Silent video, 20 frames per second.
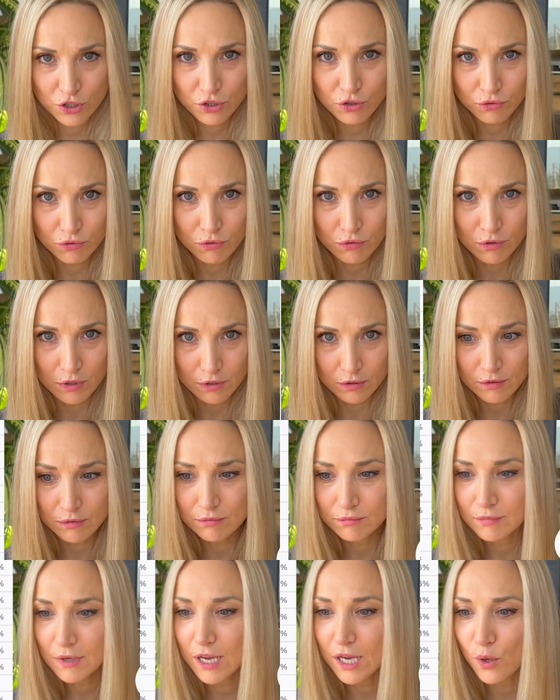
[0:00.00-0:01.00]
to Google,
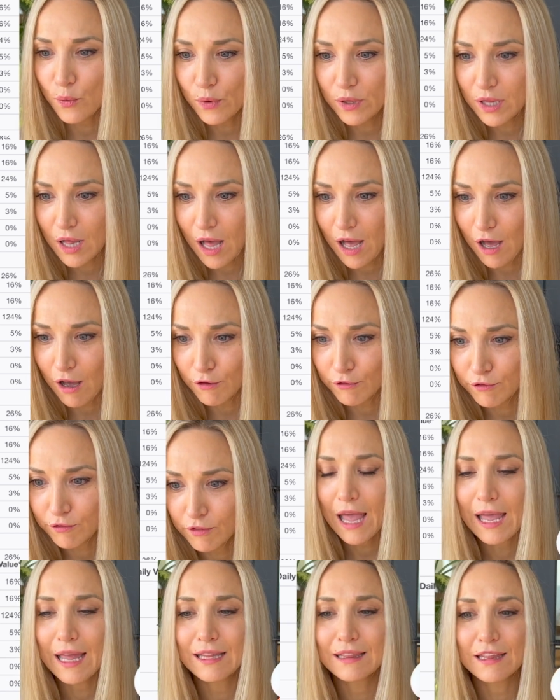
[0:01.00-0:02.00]
it will have
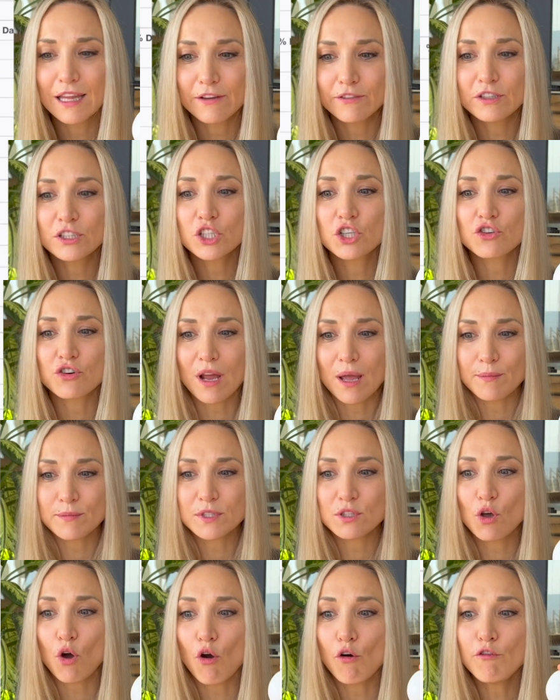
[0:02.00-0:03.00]
11 grams
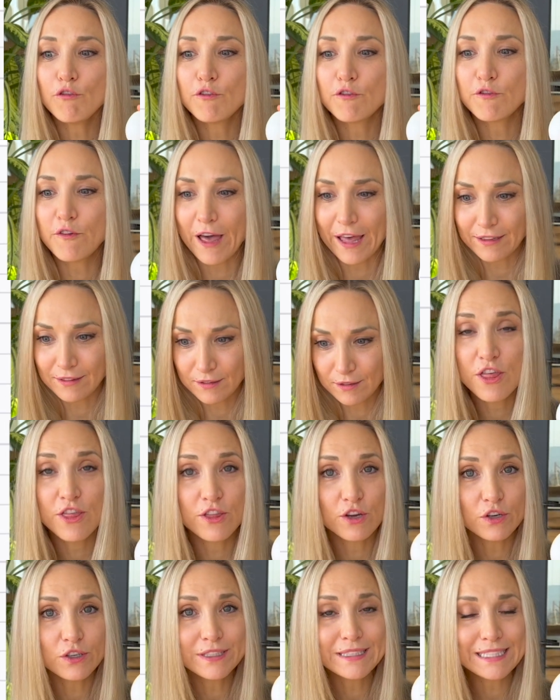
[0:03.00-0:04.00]
of fat,
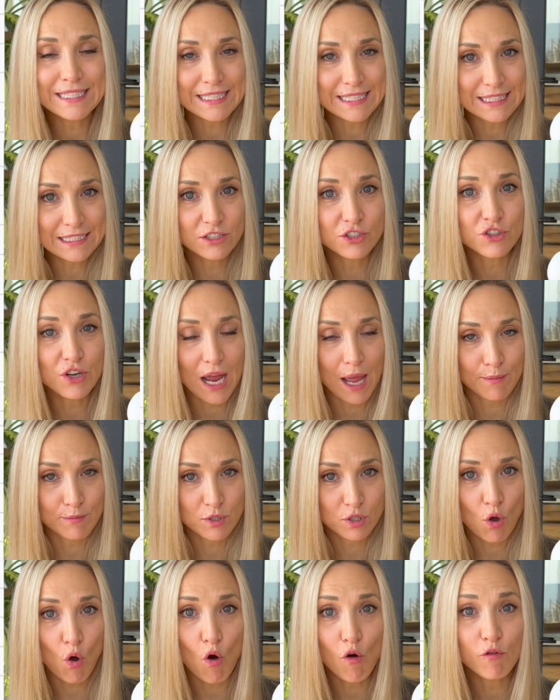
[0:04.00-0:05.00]
13 grams
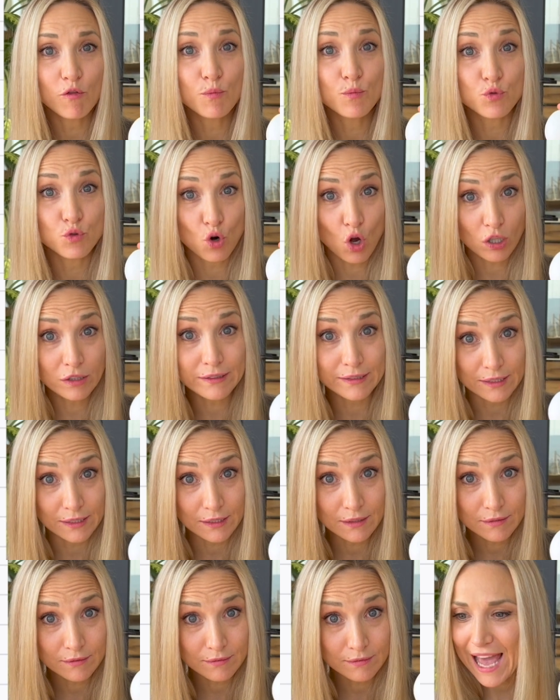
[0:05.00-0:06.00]
of protein,